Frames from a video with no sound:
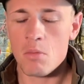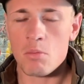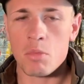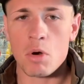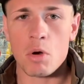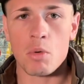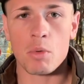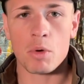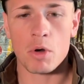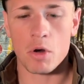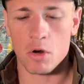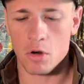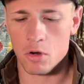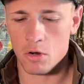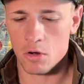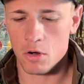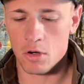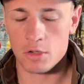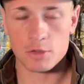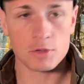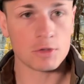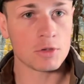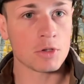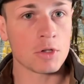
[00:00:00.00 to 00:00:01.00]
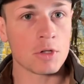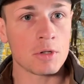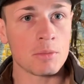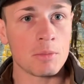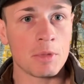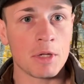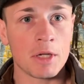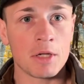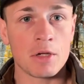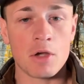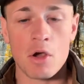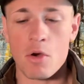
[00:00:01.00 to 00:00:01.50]
but we are also going to
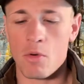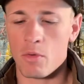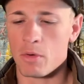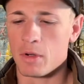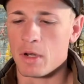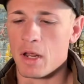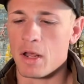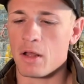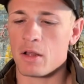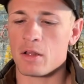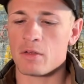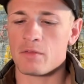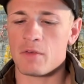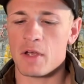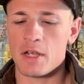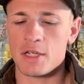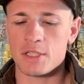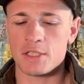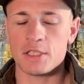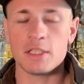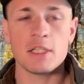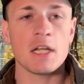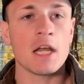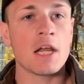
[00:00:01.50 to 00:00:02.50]
be going elevation,